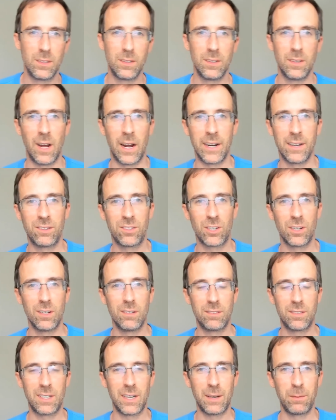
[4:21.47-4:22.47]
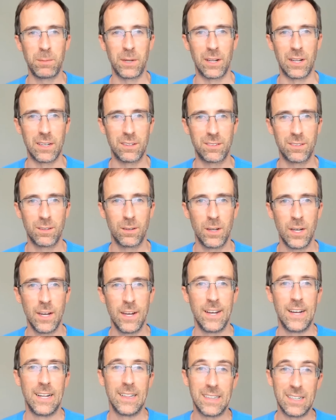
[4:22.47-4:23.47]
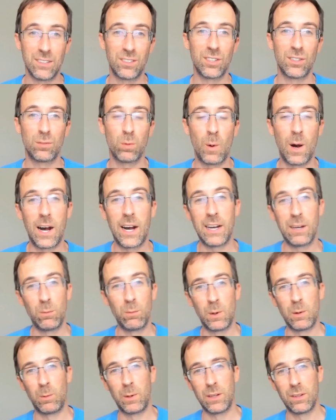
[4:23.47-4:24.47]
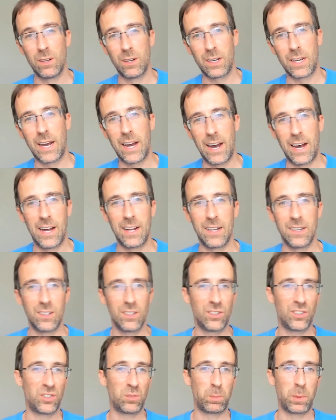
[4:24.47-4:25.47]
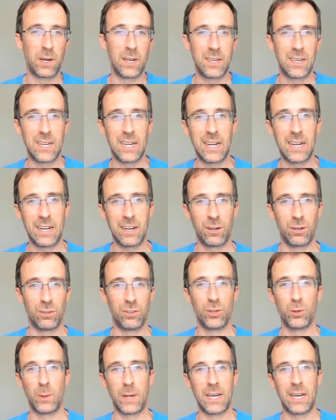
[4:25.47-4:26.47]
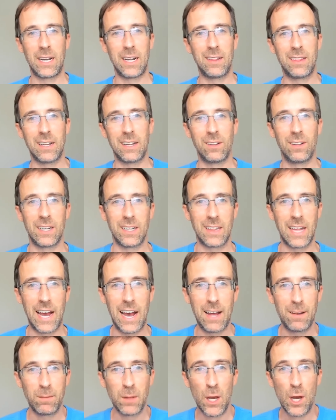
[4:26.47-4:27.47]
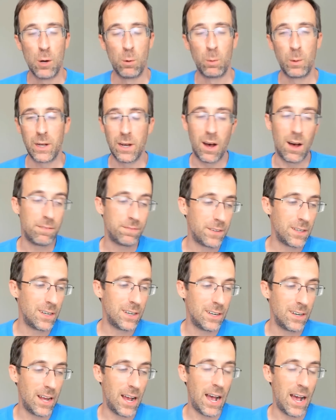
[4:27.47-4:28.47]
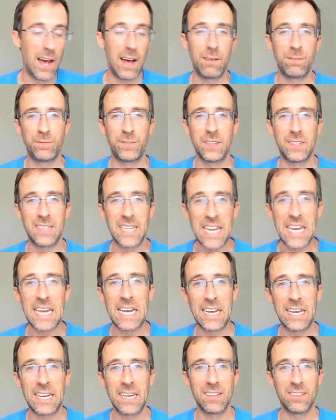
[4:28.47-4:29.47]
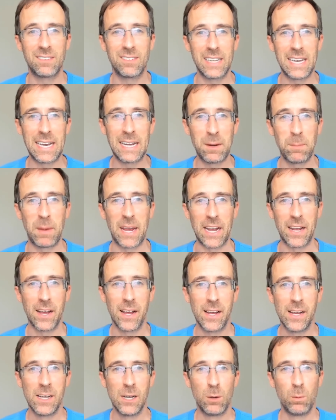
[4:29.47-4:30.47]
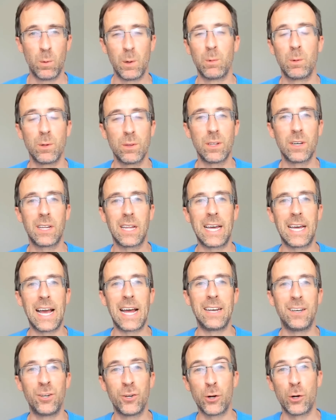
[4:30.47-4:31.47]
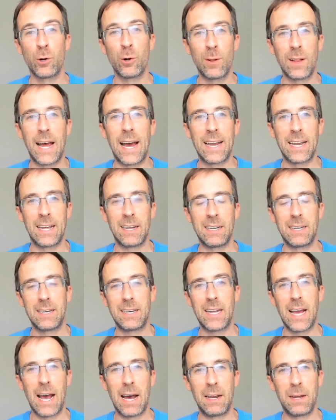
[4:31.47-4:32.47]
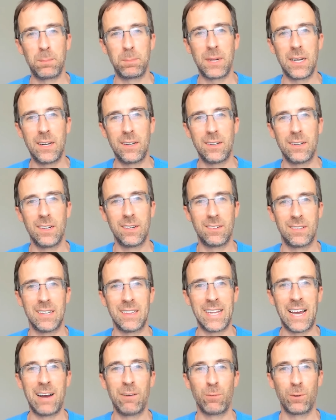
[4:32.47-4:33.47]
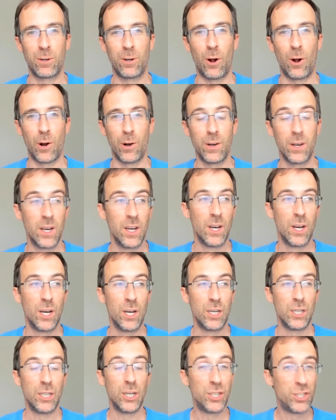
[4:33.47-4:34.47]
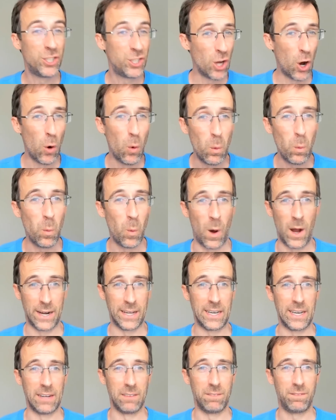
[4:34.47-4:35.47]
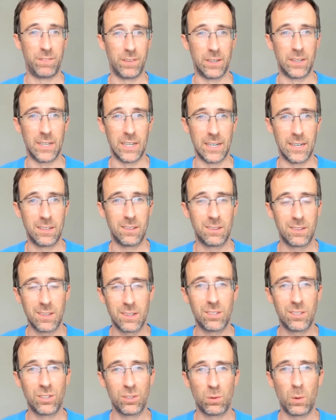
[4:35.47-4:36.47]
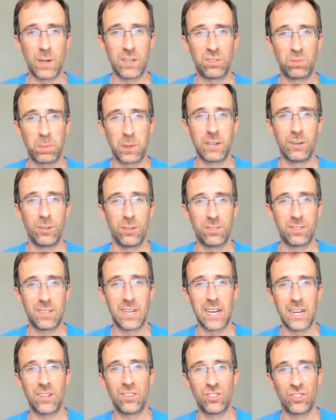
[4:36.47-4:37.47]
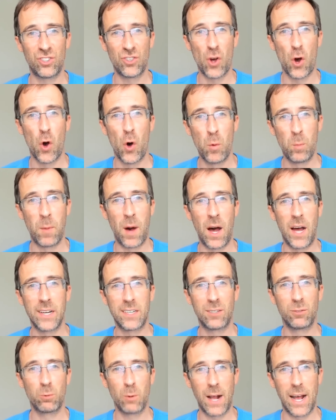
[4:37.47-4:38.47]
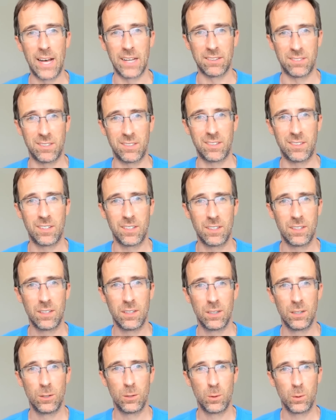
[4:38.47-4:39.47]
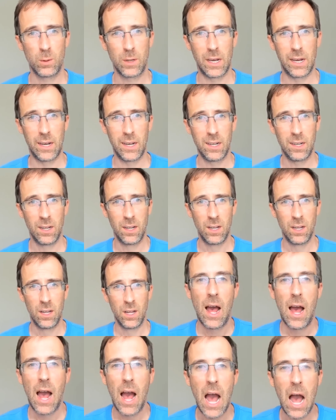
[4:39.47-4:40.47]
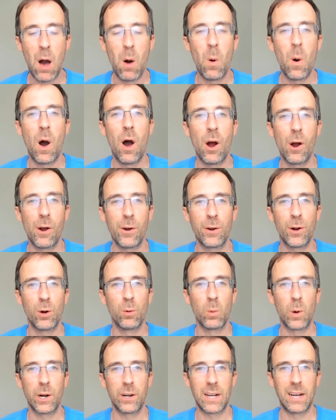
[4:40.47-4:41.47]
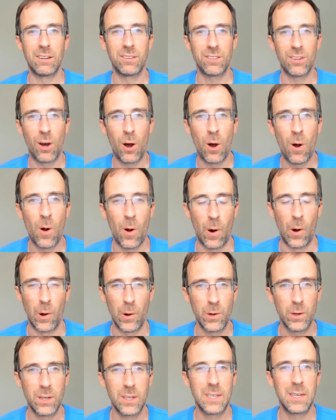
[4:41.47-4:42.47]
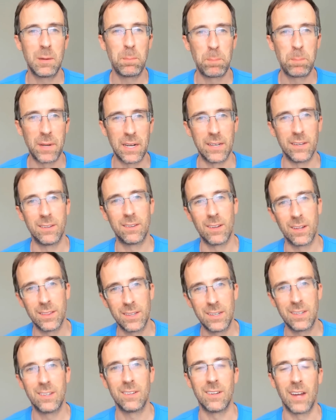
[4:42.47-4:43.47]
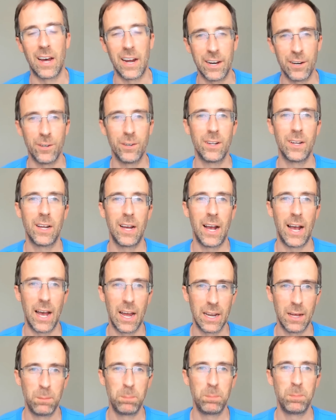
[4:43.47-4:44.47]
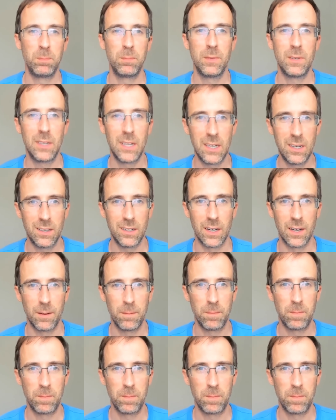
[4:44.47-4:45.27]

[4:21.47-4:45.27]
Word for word: not as good as stimulus. This is why when we look at sprinting or doing anything like that, we often have fatigue as the enemy. When we're looking at neural adapt- adaptations in that regard, you don't want to get fatigued. This is why sprinters take so much rest. Okay. How hard our workouts are depends on the desired adaptation.